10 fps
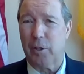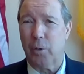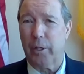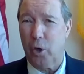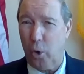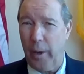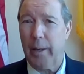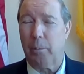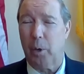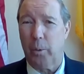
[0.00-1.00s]
do
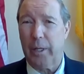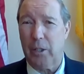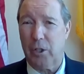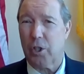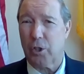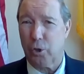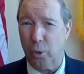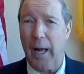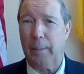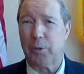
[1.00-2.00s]
incredible reach to
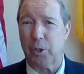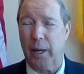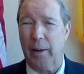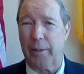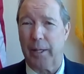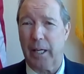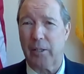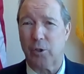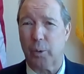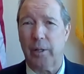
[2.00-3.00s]
tribes around the
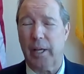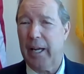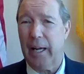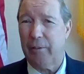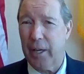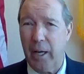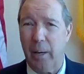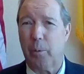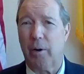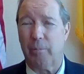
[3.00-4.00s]
country. They have a
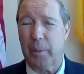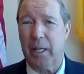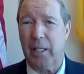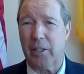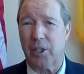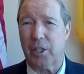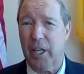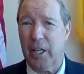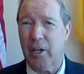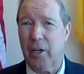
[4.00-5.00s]
number of meetings a
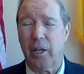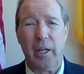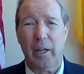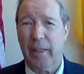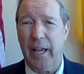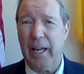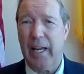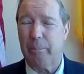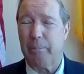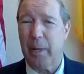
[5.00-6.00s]
year. They
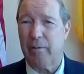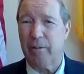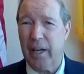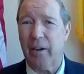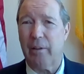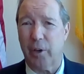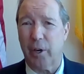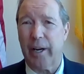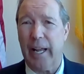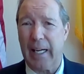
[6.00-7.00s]
have been very,
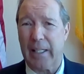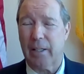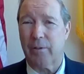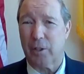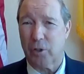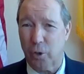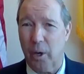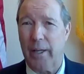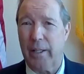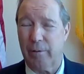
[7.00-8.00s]
very active in
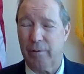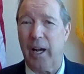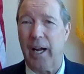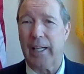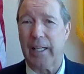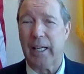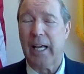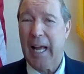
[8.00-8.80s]
trying to find